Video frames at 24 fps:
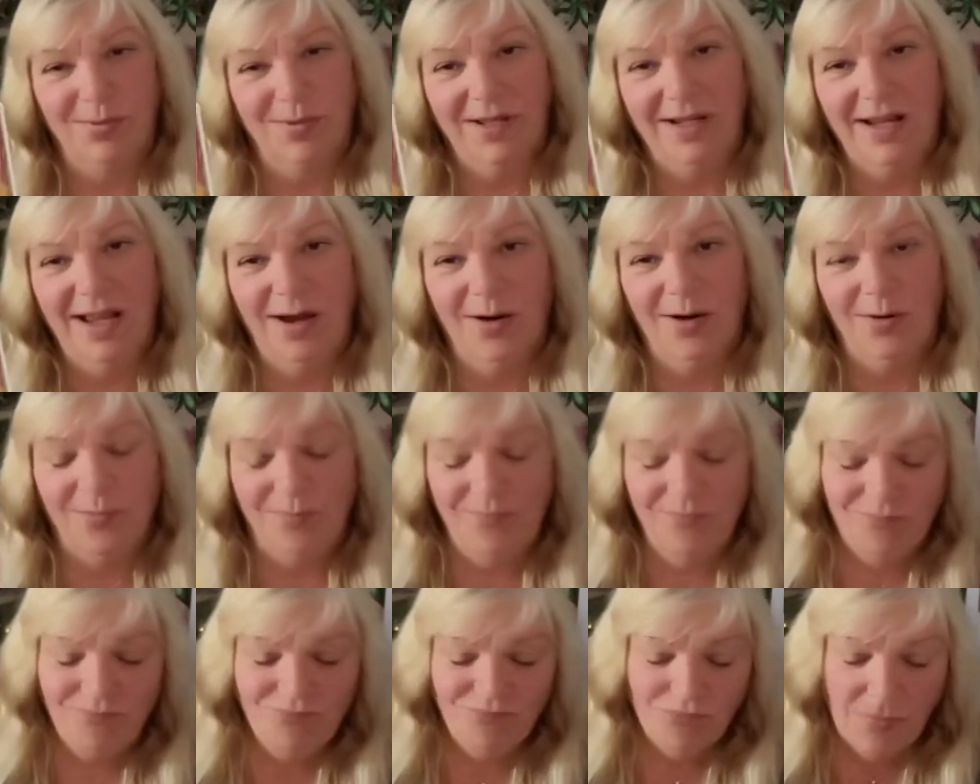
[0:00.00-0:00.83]
But now
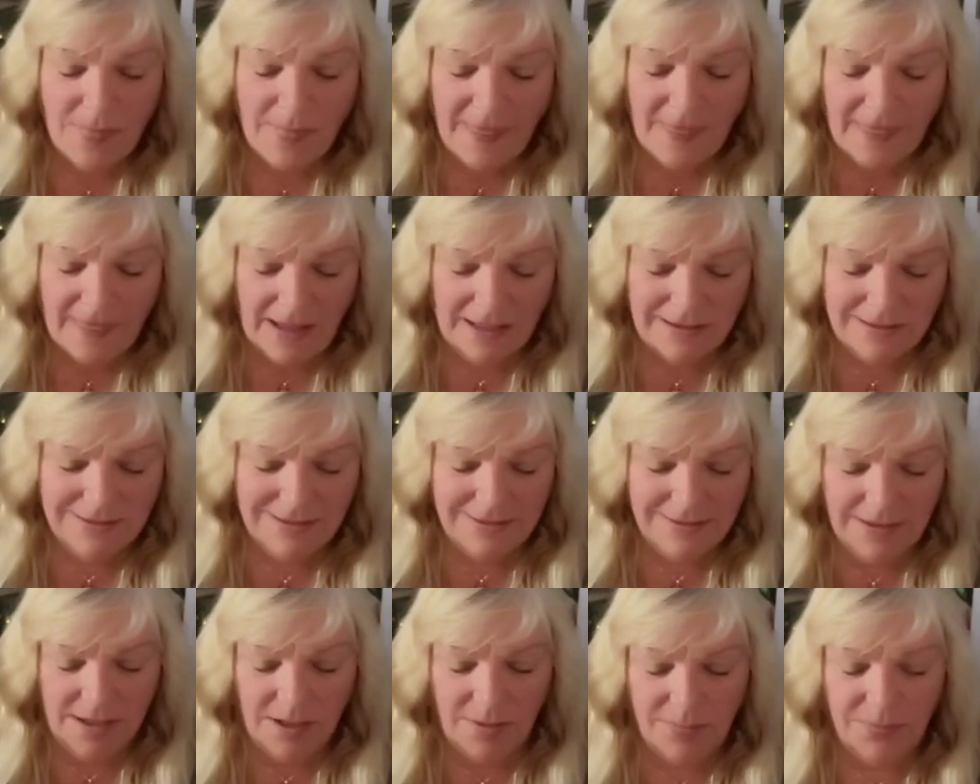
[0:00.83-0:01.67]
it's
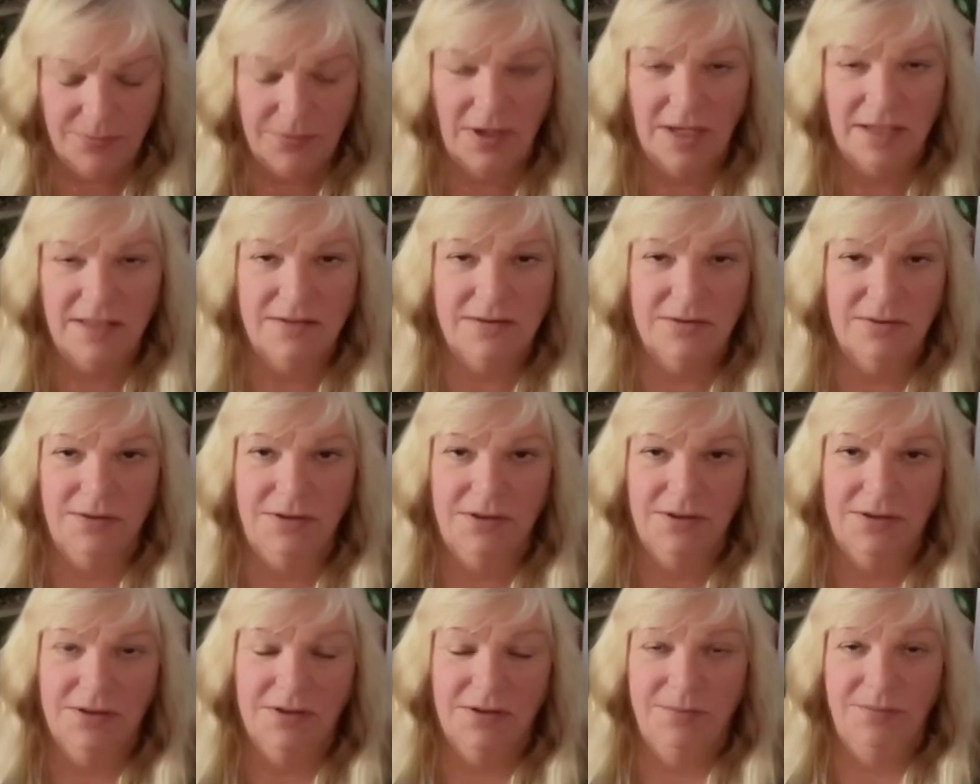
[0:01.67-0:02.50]
in the upright, so
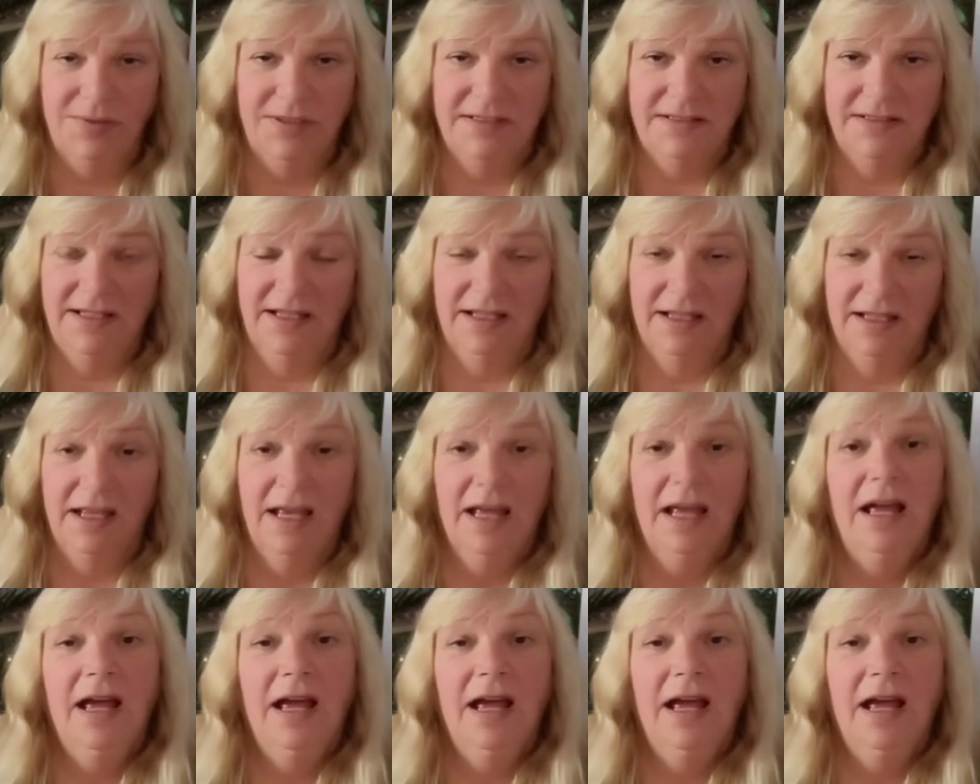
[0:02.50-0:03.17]
you could be seeing